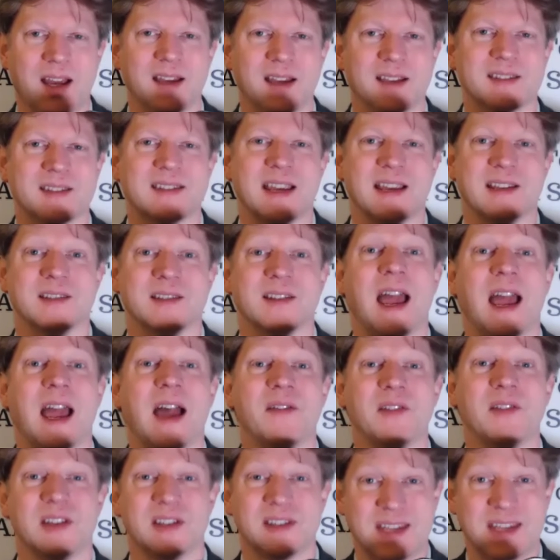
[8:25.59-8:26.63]
says
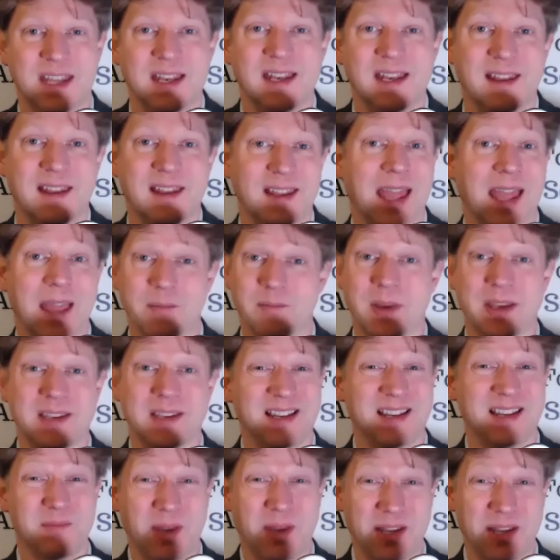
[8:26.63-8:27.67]
having skin in the game
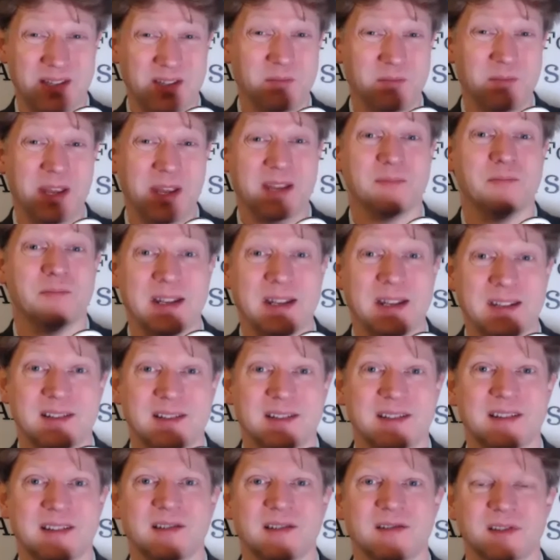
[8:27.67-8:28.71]
basically makes you make better
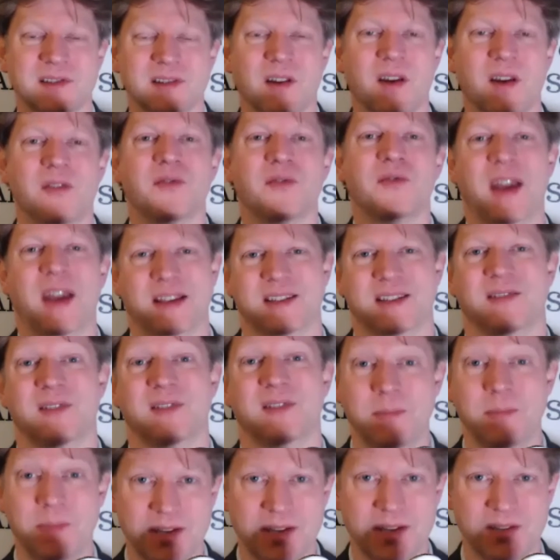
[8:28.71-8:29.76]
decisions, so
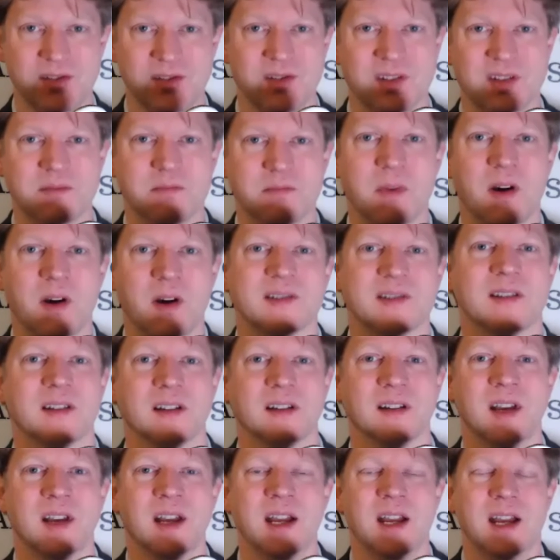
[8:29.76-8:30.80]
effectively makes you smarter.
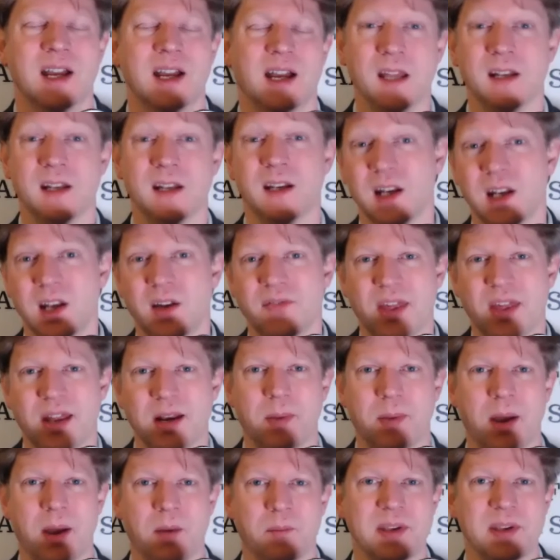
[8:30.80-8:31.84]
And I love that
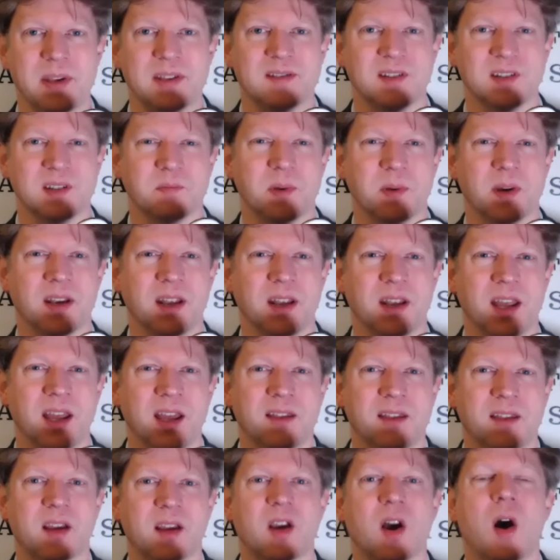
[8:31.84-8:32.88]
about business. But
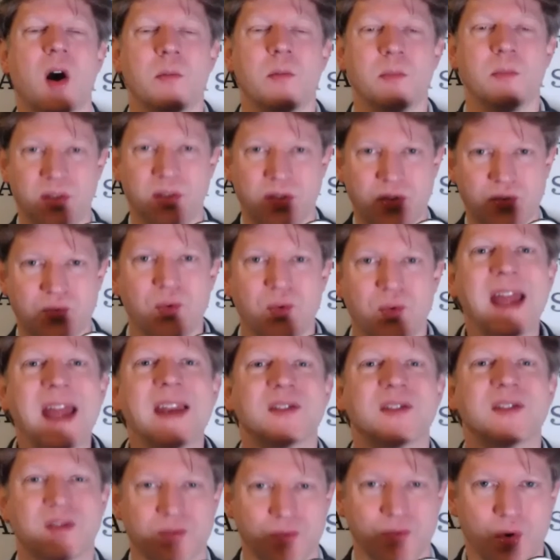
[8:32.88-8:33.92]
the common thread
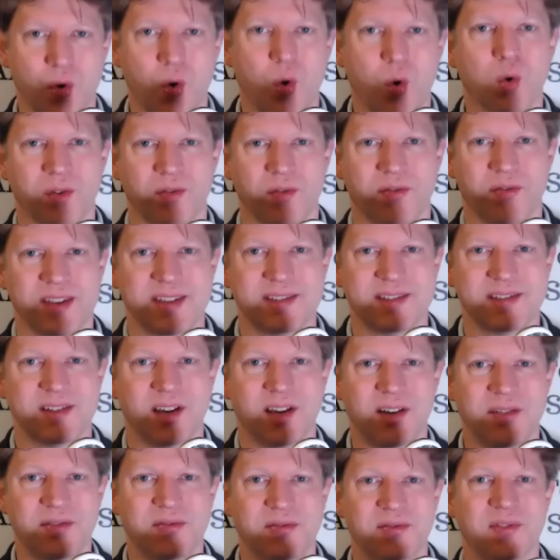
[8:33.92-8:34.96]
through all of this
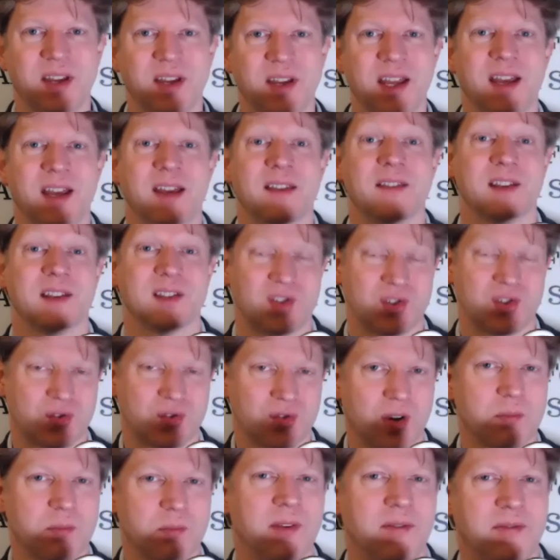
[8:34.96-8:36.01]
stuff that
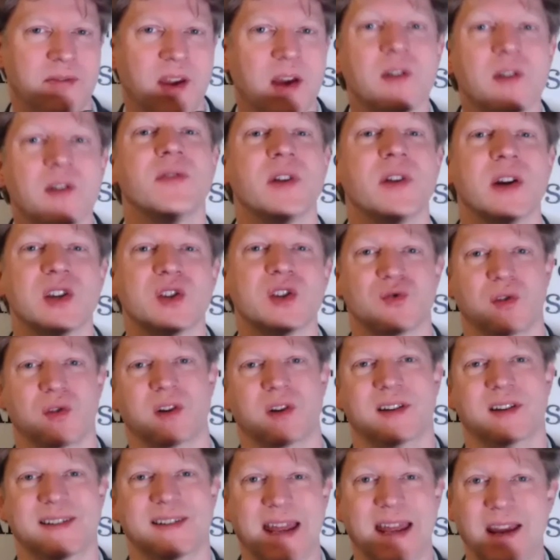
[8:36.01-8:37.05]
struck me very, very
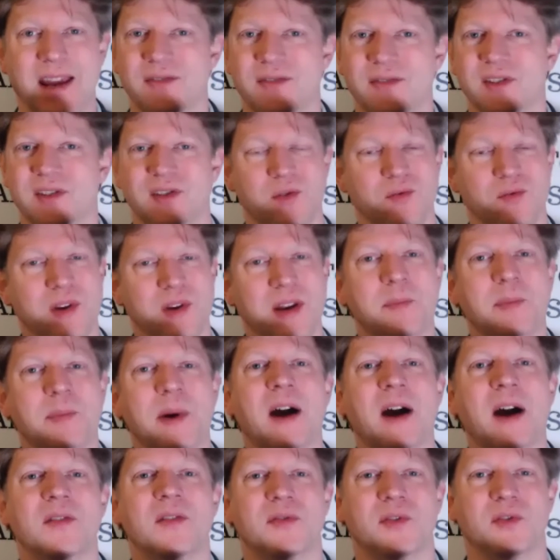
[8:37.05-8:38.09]
strongly today after 2 really
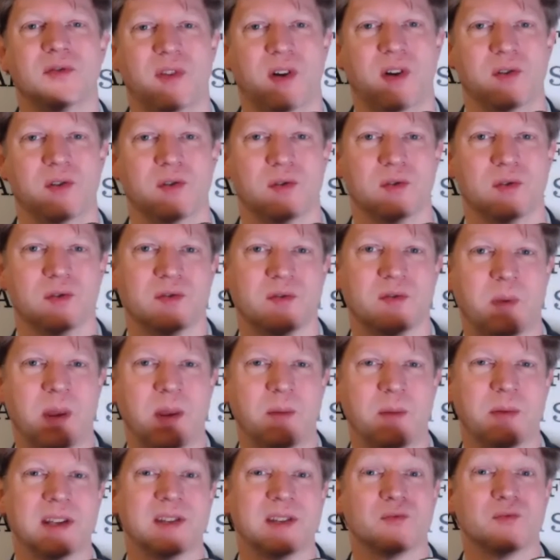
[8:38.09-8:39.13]
powerful phone calls with
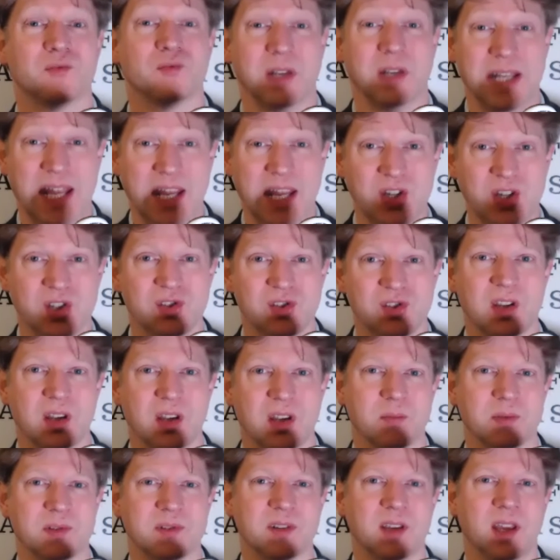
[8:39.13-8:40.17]
people is
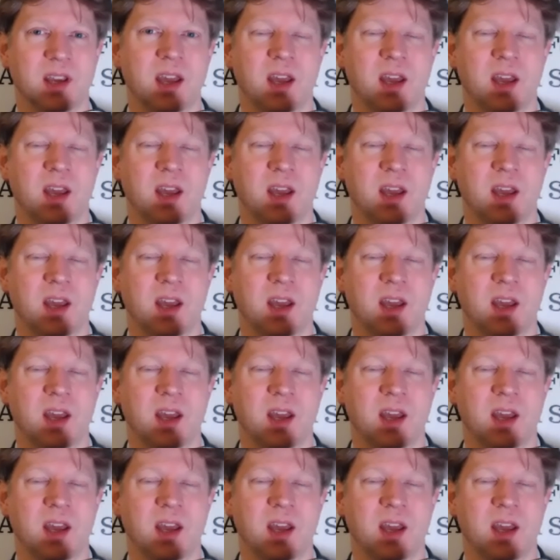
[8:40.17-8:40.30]
relationships.